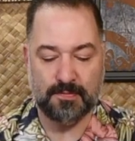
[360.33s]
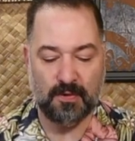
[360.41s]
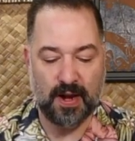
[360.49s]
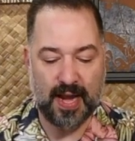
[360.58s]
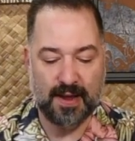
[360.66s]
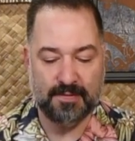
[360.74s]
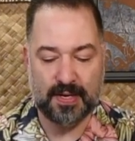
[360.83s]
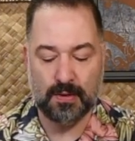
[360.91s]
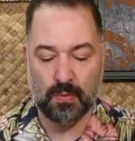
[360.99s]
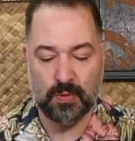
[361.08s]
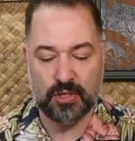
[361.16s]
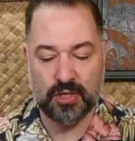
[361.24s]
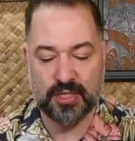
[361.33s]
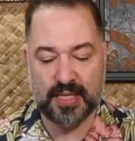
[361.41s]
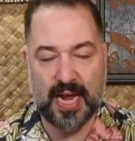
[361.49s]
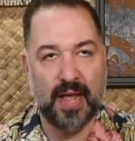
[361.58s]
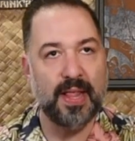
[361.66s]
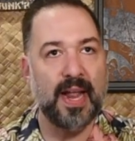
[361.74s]
front heavy. We shall
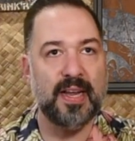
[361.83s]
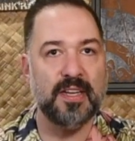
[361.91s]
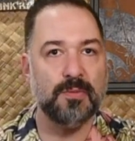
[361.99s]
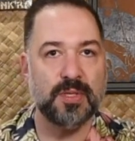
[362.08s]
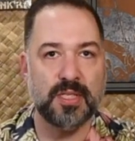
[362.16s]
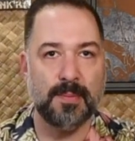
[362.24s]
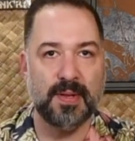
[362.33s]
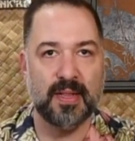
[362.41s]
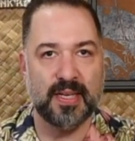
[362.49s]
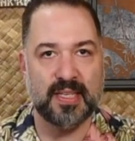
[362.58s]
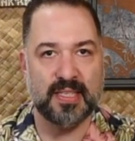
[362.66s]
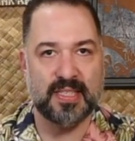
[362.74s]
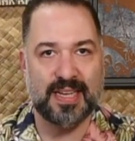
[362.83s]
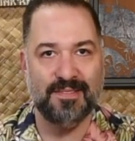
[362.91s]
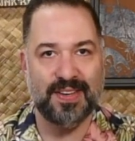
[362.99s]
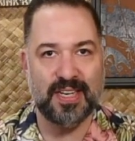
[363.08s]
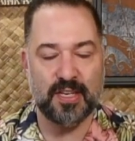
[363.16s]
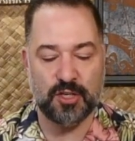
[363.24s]
see how that is with something like the
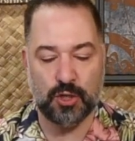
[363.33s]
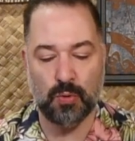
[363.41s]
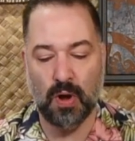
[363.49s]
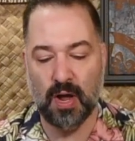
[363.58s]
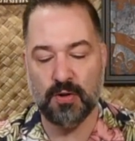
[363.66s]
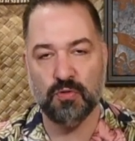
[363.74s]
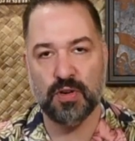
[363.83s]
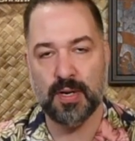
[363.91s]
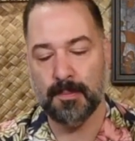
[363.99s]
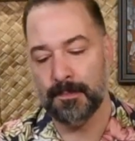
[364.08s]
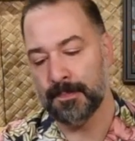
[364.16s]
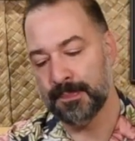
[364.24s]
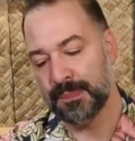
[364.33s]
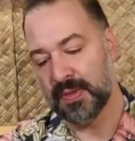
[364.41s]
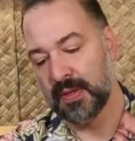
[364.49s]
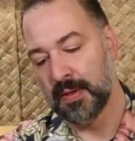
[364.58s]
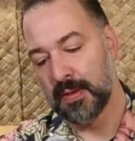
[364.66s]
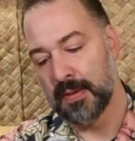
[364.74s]
70 to 200.
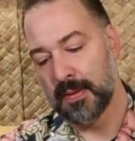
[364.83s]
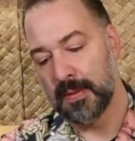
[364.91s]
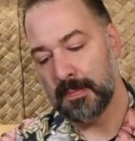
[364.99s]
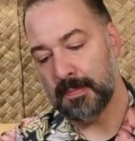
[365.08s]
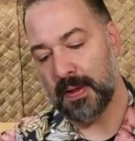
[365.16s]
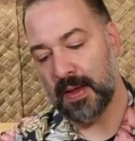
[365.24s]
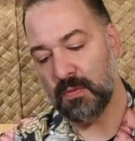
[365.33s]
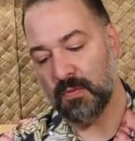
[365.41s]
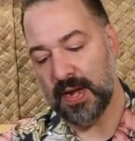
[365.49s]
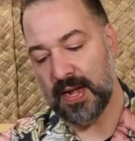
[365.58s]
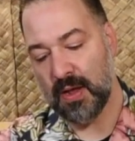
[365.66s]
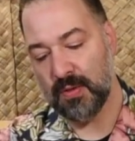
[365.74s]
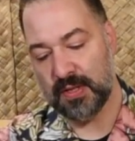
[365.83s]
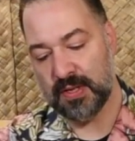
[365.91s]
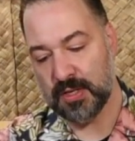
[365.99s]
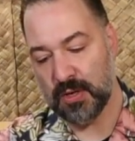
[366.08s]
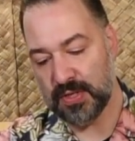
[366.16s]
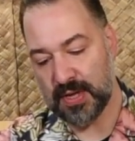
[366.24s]
But right now,
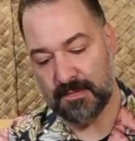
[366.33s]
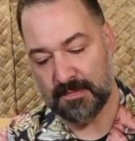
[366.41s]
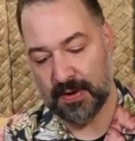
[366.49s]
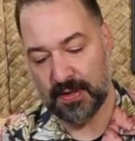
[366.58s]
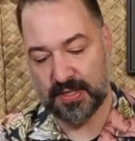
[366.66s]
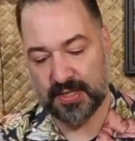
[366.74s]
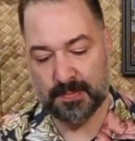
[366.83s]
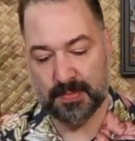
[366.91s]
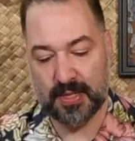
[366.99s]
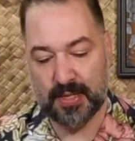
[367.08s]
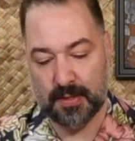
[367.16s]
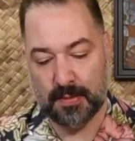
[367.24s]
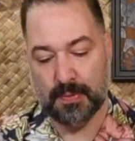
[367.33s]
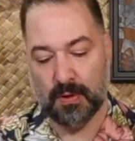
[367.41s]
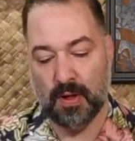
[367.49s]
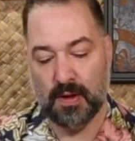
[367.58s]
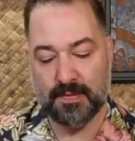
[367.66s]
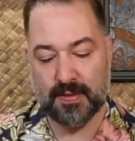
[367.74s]
this goes on fairly simply.
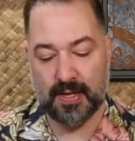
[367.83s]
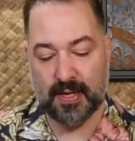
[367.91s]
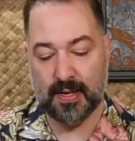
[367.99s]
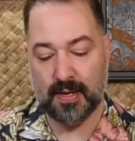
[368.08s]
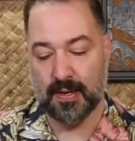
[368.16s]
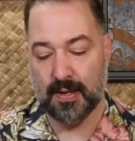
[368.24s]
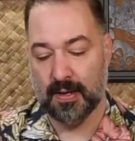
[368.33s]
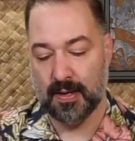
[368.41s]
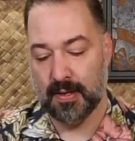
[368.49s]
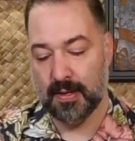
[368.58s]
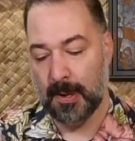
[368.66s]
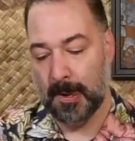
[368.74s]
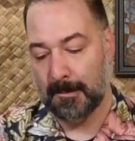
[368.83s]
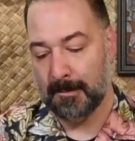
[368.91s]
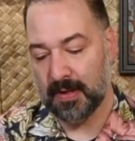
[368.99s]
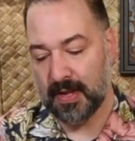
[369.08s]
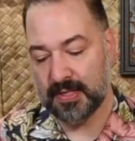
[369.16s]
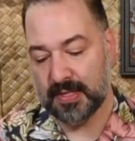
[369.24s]
Pull off the
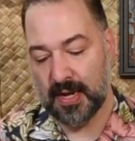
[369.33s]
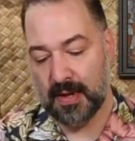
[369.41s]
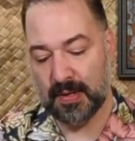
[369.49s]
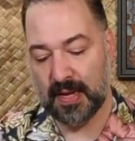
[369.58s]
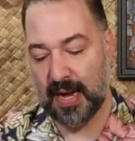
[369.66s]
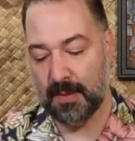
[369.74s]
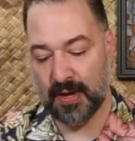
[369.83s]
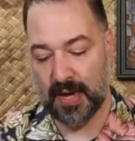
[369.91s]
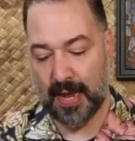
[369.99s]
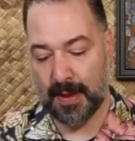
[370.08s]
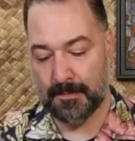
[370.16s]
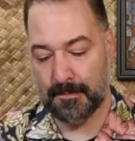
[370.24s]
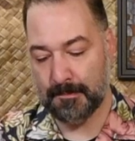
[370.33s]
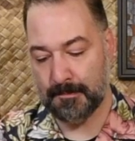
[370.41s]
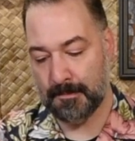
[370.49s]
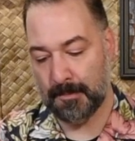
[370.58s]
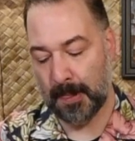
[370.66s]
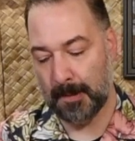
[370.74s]
lens cap, the camera cap,
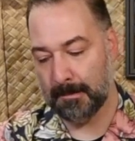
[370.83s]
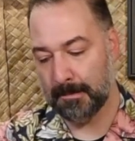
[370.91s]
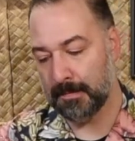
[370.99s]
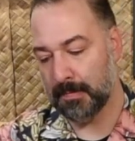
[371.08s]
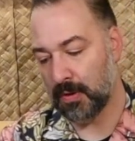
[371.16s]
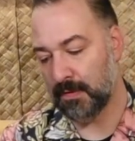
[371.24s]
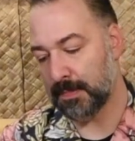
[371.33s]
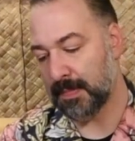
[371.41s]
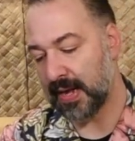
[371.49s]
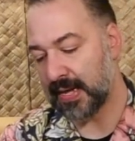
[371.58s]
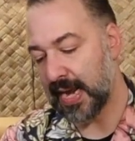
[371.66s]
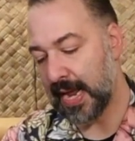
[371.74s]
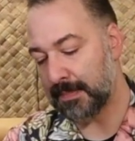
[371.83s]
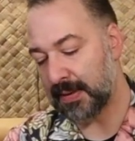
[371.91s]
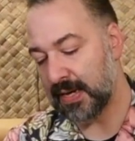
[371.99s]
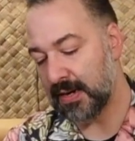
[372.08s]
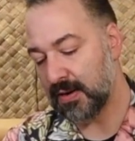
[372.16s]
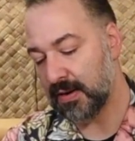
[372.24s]
pull off the body cap
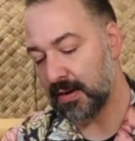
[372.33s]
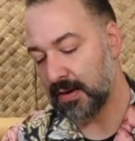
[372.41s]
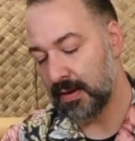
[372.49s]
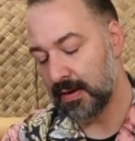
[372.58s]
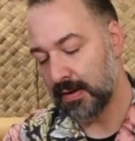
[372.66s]
here,